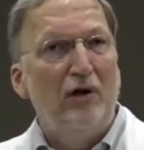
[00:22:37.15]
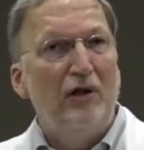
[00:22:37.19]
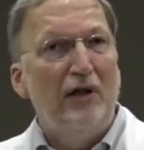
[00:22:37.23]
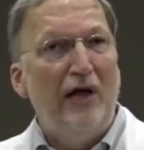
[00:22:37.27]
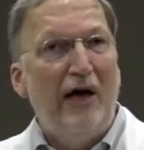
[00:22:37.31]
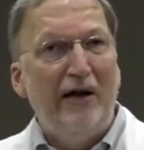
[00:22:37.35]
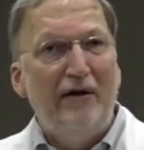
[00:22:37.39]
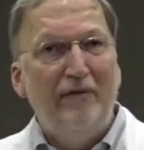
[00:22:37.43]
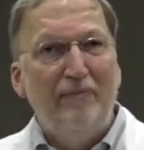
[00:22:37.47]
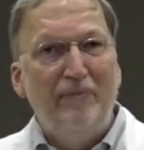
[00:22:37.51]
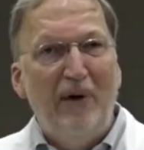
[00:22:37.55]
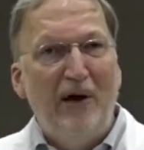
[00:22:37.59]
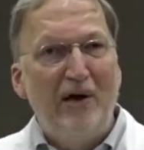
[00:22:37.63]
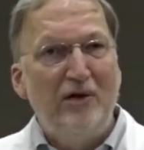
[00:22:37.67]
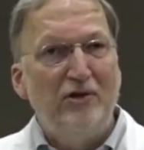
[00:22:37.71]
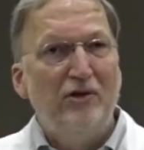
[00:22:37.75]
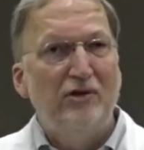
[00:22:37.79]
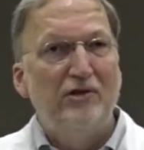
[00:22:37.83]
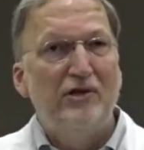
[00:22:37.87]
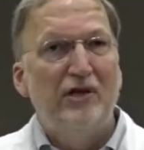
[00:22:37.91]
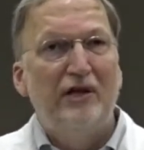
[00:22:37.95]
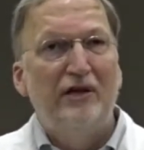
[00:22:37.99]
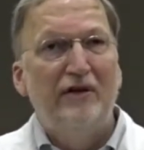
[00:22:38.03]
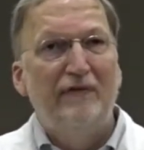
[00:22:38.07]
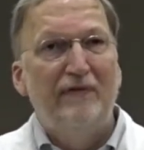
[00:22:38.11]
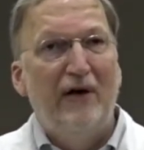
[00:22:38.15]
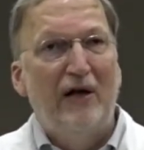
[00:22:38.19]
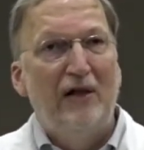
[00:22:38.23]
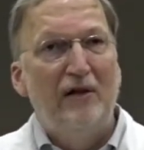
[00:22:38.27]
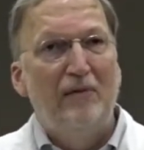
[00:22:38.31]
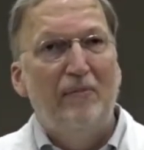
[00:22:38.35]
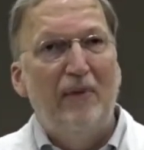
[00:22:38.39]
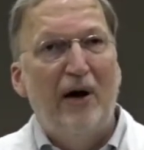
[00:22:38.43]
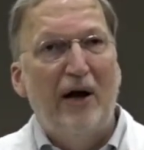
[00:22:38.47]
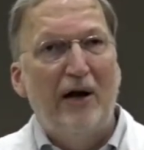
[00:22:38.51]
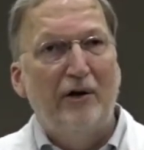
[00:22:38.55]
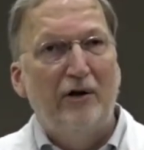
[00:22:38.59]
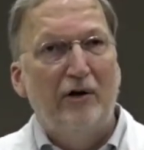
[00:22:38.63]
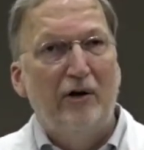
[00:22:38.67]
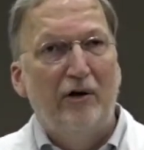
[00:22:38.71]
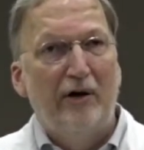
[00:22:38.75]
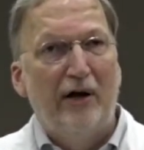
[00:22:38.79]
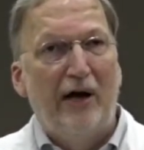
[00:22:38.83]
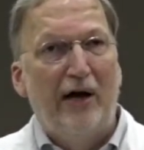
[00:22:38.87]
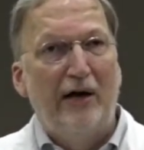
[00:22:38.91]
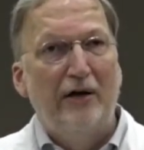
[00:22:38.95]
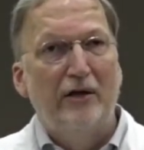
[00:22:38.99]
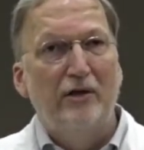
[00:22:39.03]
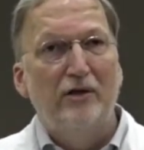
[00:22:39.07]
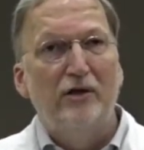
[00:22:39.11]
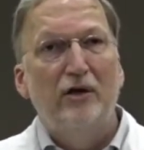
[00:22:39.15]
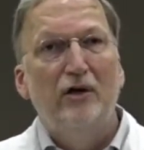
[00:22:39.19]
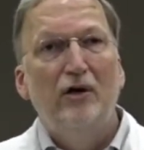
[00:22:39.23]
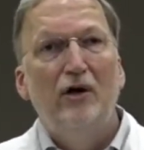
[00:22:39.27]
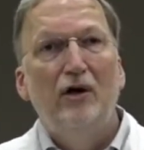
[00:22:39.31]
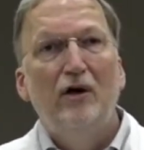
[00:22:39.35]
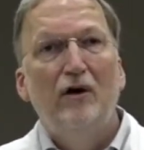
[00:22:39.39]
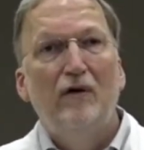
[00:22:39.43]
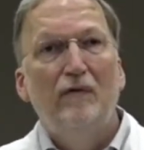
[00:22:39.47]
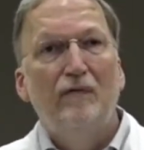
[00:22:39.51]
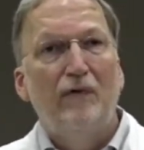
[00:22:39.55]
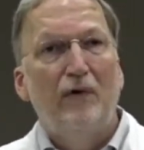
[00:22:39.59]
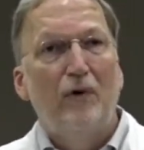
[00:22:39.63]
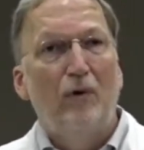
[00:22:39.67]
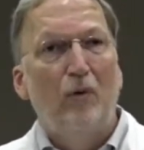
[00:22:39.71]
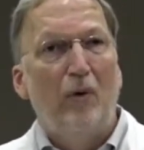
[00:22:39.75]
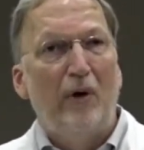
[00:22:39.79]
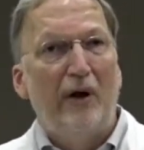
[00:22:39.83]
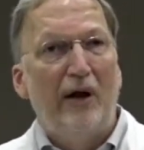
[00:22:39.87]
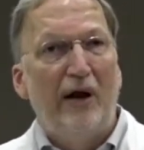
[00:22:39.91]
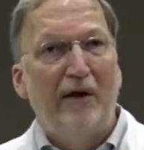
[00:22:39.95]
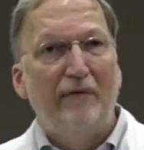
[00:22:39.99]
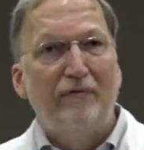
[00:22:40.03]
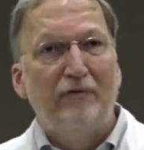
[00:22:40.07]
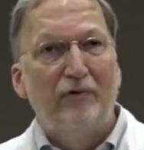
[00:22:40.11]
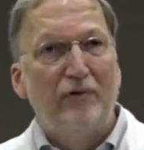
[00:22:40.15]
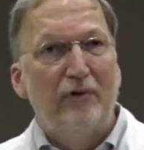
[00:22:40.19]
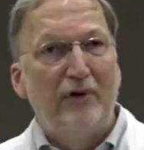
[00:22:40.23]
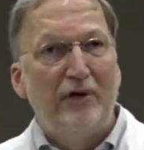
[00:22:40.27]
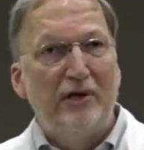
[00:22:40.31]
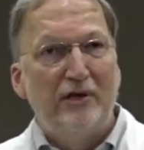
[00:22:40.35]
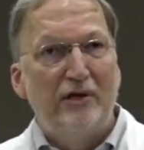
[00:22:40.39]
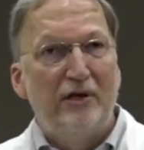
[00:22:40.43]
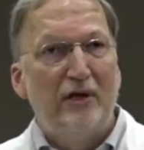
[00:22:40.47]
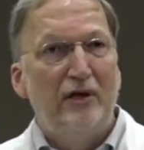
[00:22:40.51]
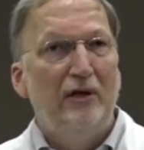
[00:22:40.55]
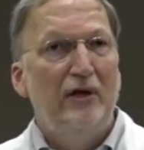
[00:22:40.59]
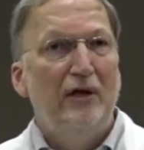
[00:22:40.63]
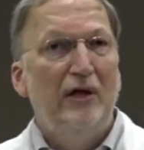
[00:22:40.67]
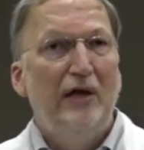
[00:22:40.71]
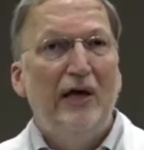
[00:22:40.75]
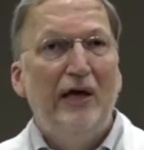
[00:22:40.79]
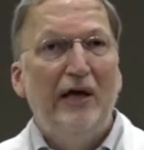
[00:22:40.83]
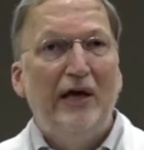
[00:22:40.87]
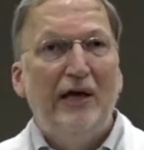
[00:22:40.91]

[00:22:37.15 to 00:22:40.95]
A lot of patients that develop myocarditis, for whatever reason,